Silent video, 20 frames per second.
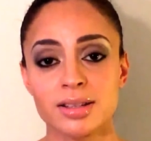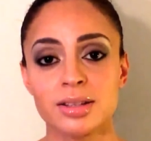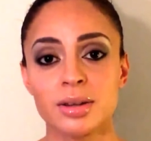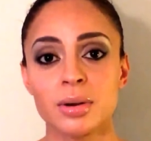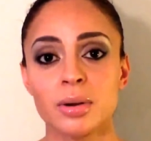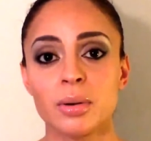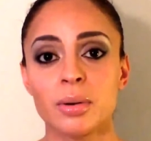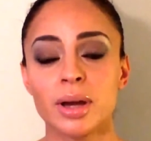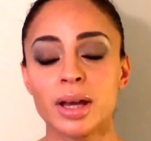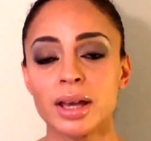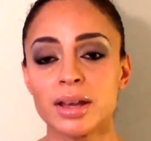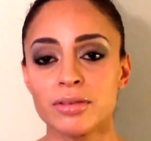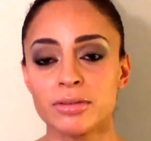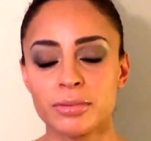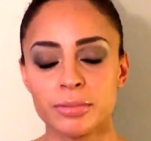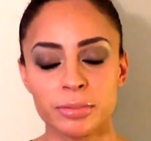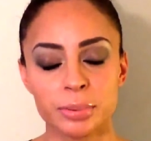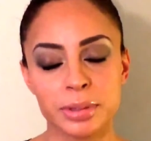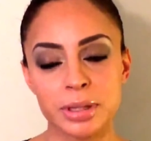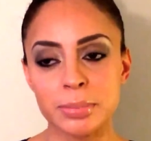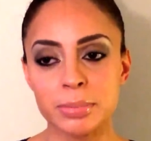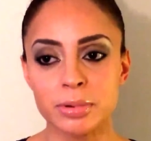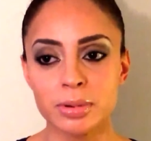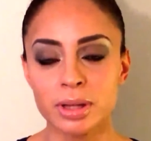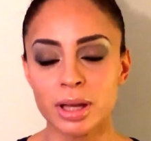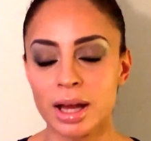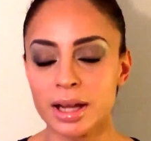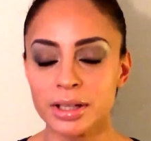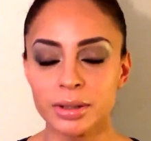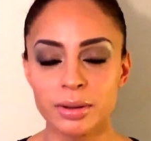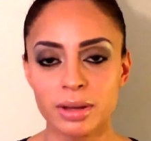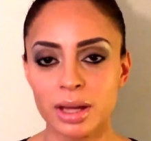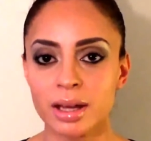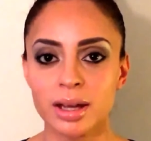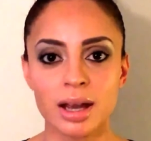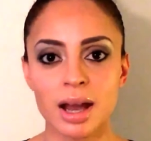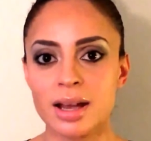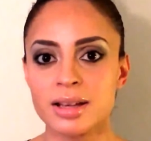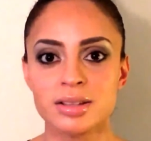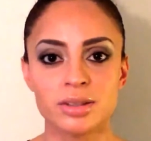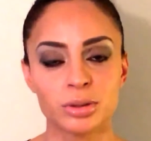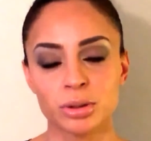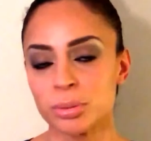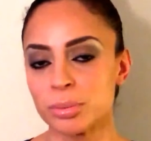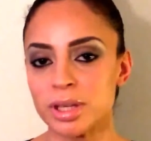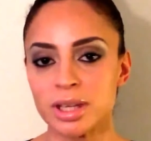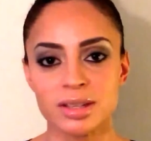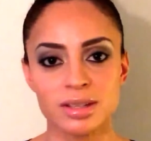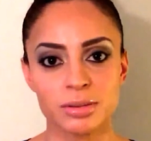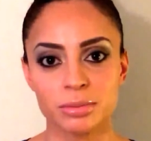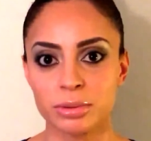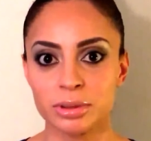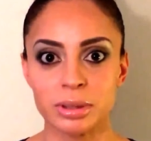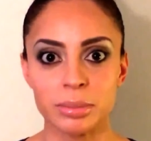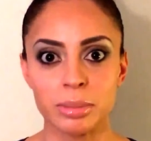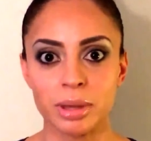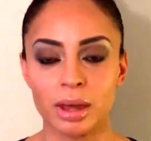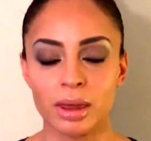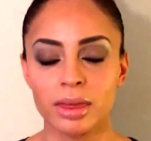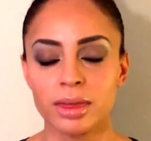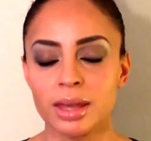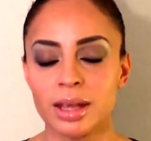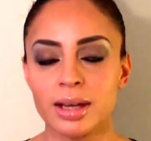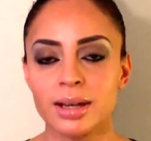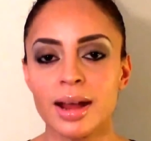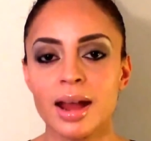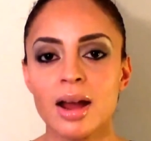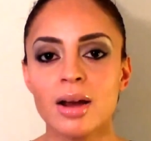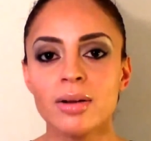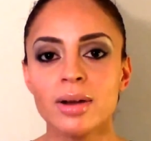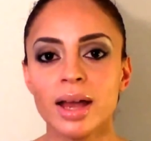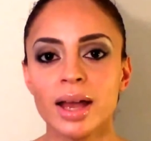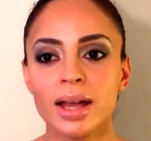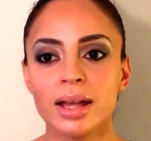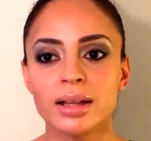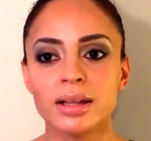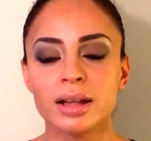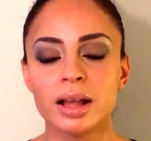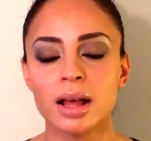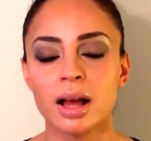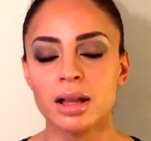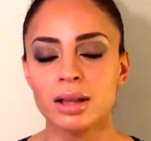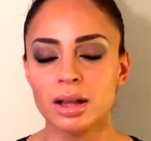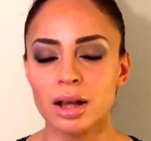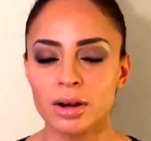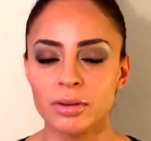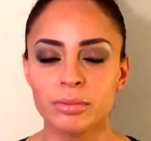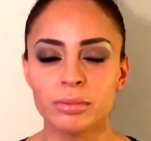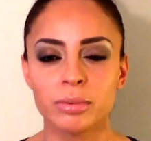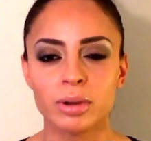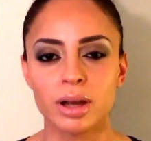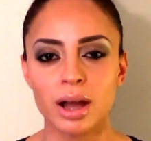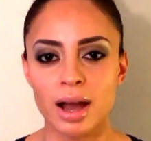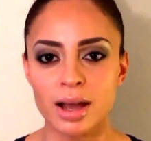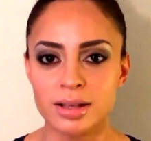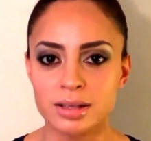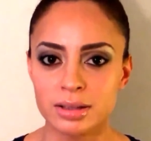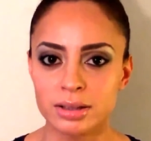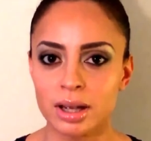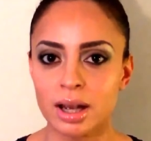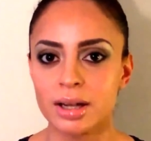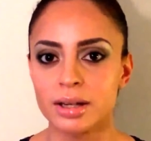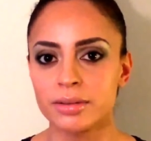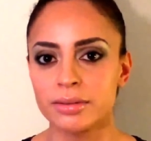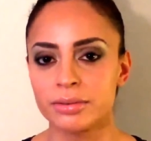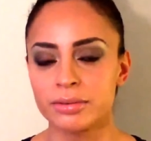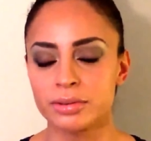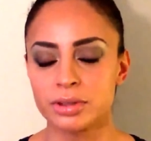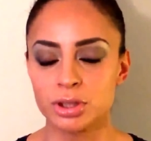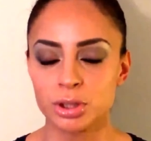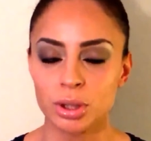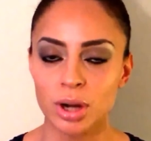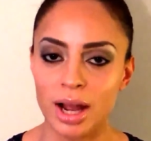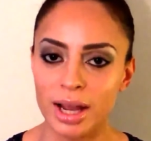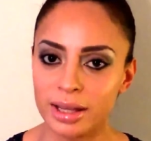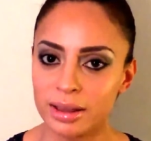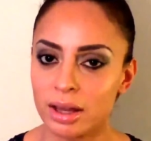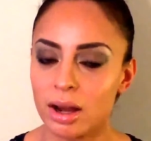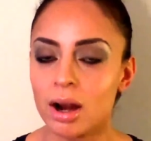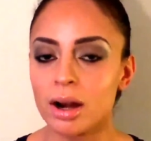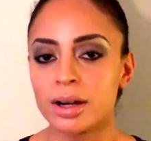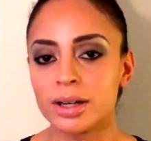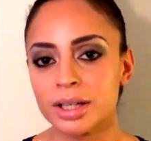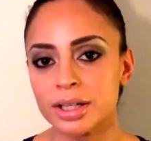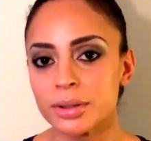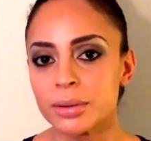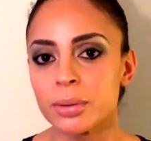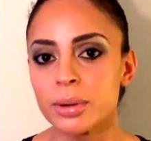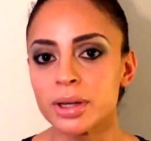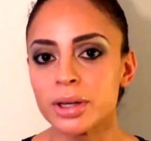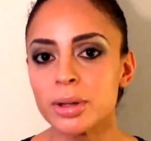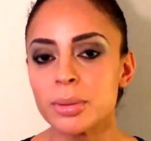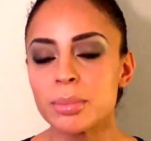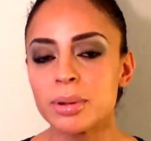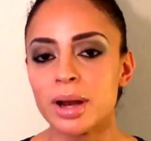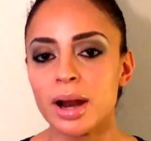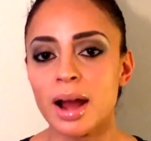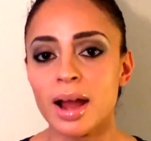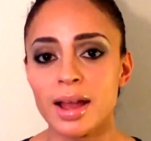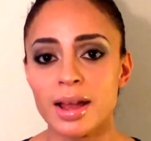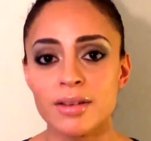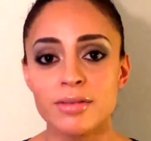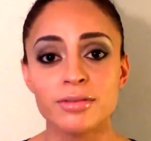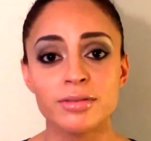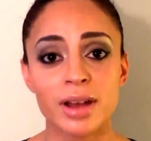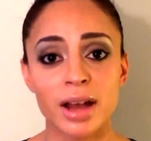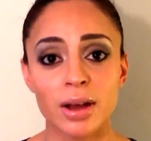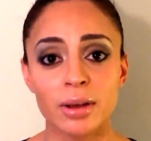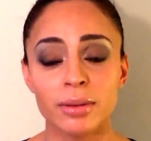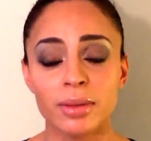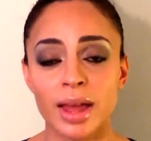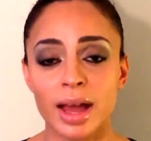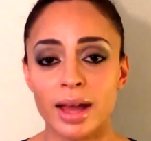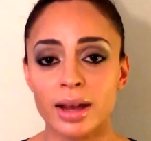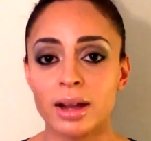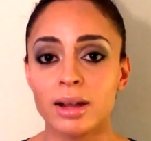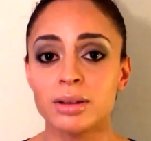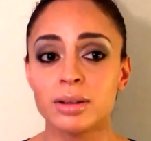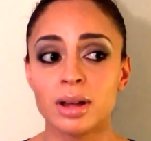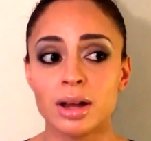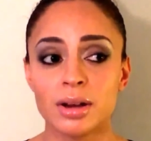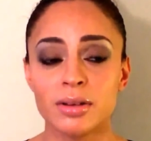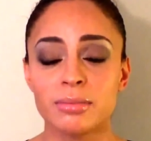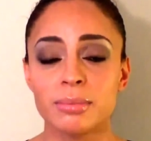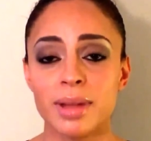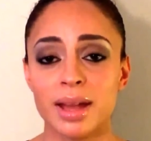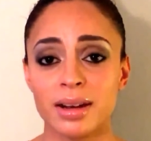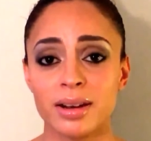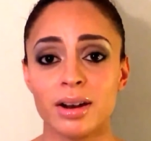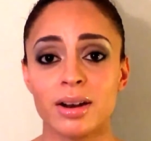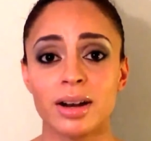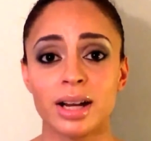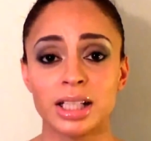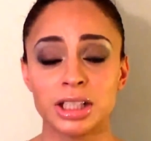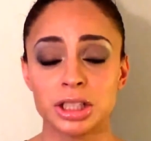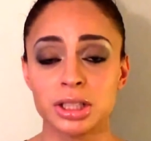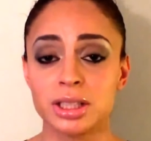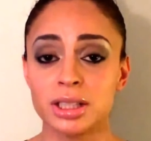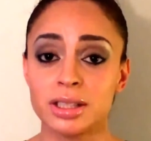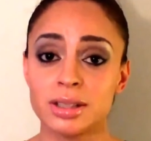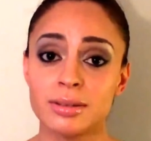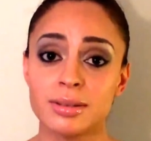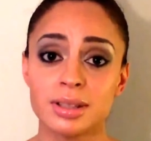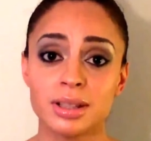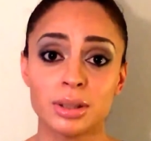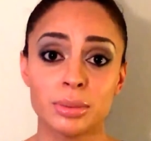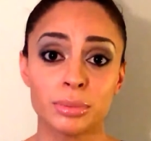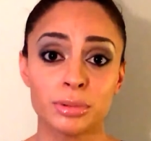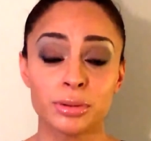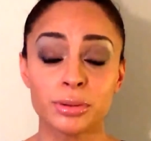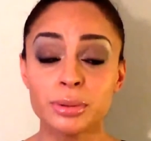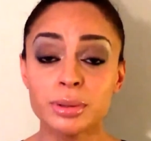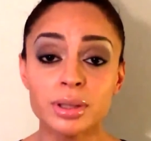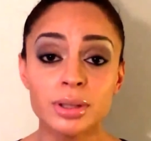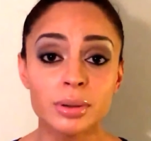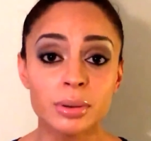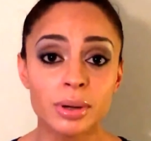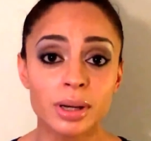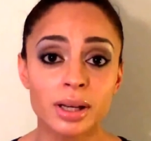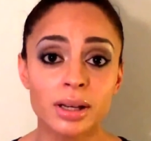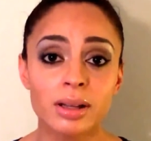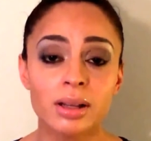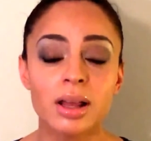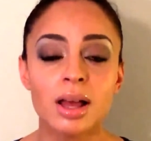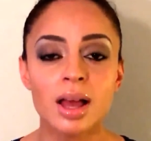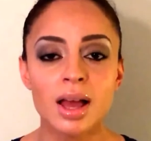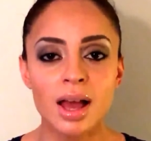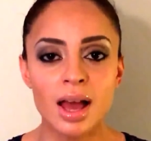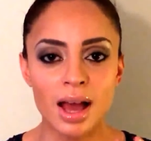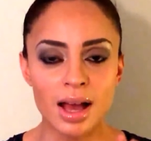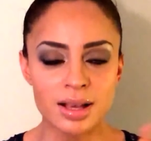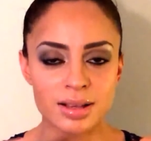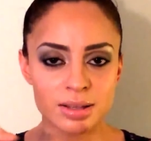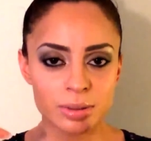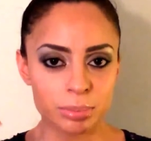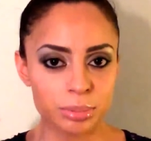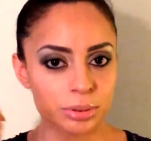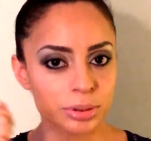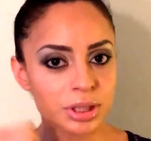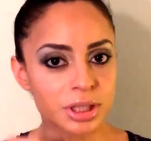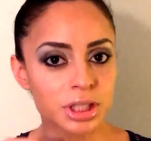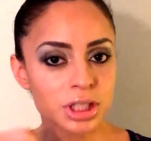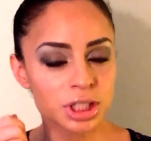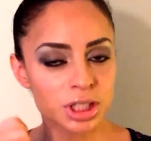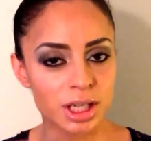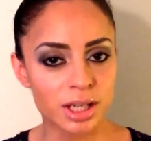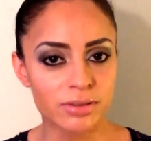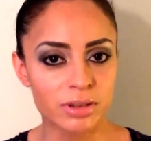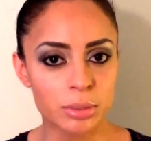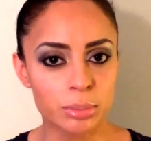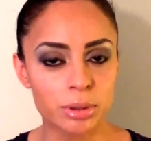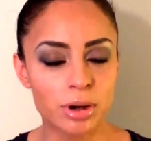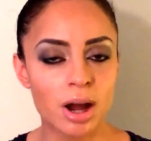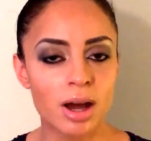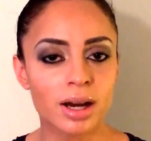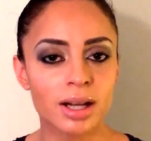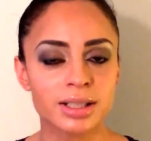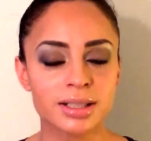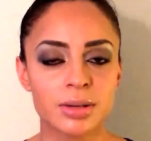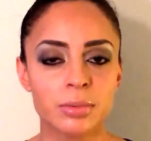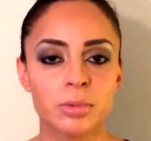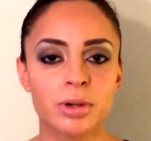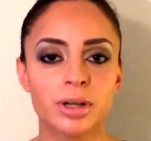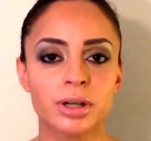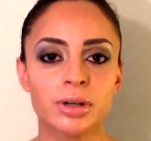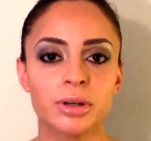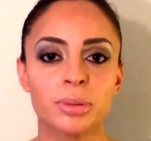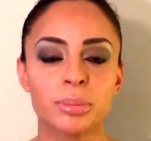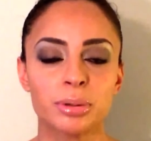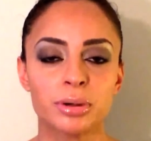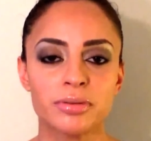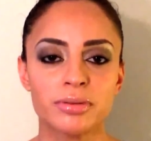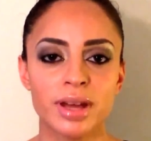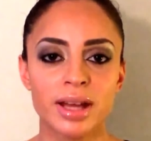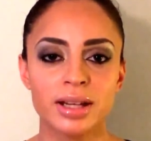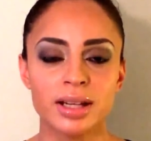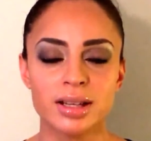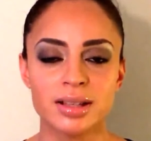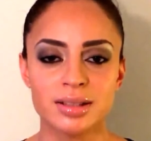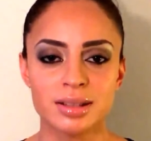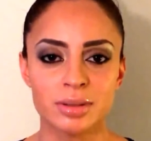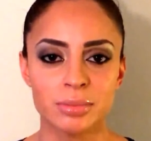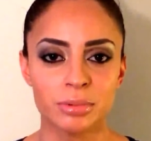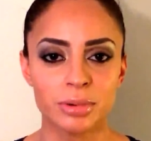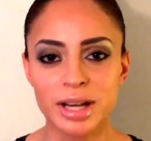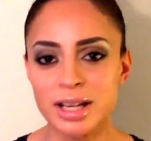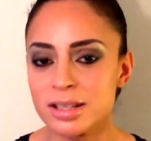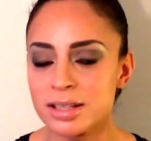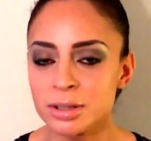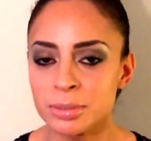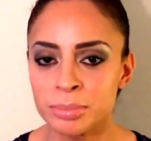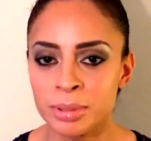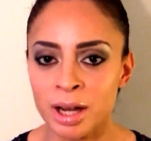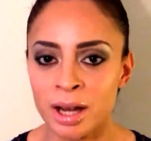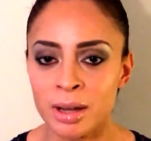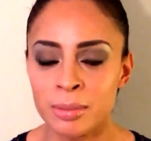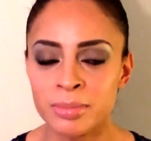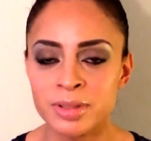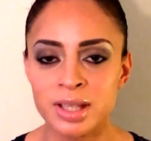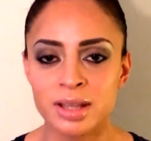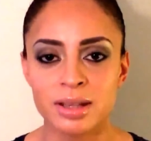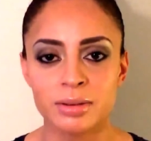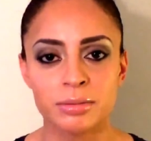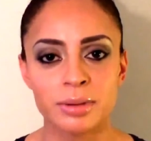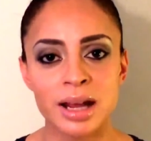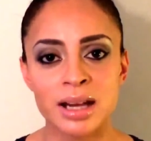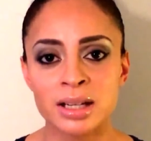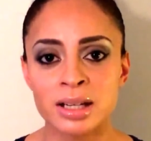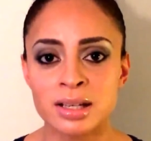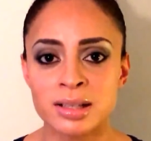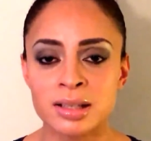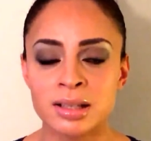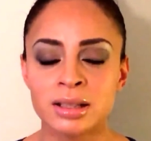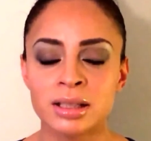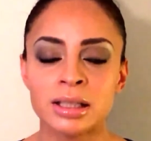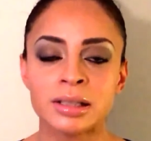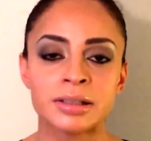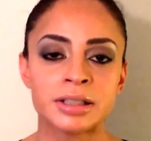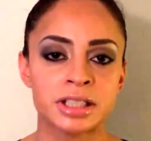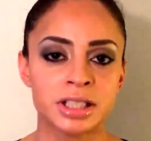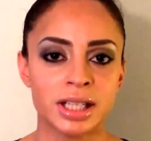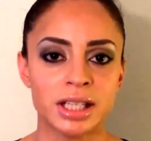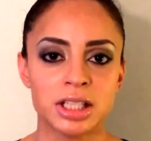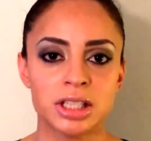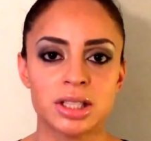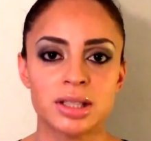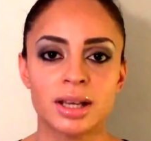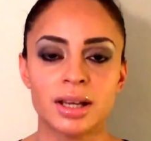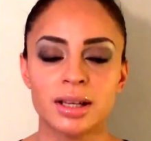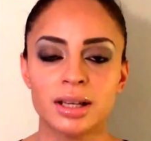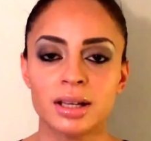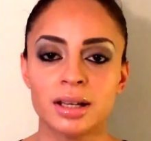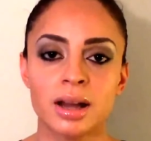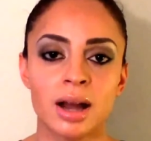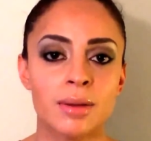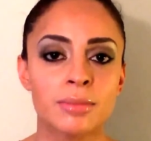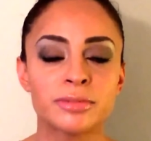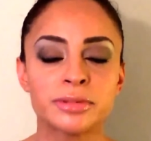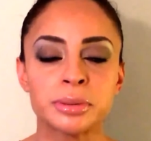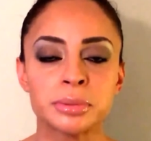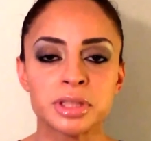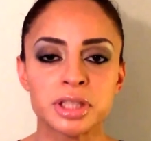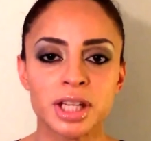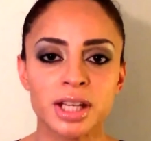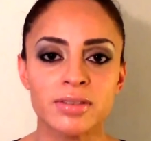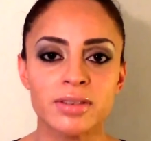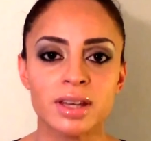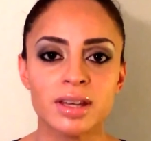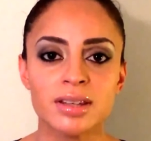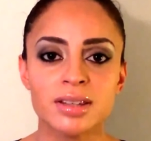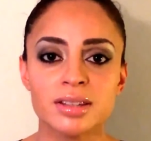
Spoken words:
So if people, I know that guys grooming is a really big thing now, and a lot of guys are kind of trying the argan oil, but I have found that a lot of men are actually using the Marula oil as a pre-shaving product, and what it'll prevent is the razor bumps and the redness and the irritation that can come from shaving.